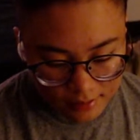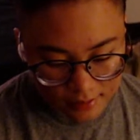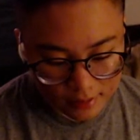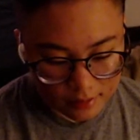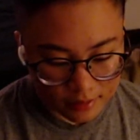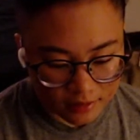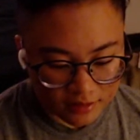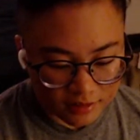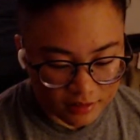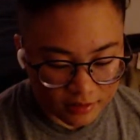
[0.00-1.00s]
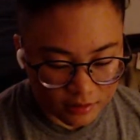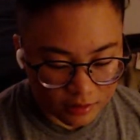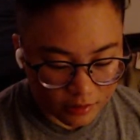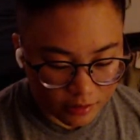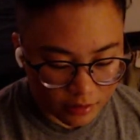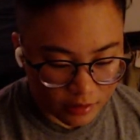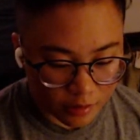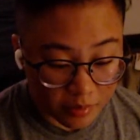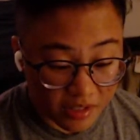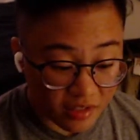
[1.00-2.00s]
it's like it
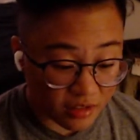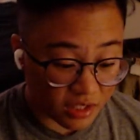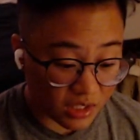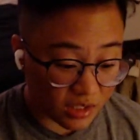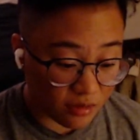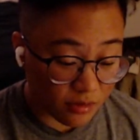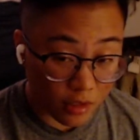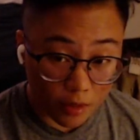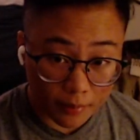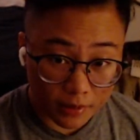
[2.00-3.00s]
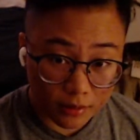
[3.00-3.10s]
could be a sensitive topic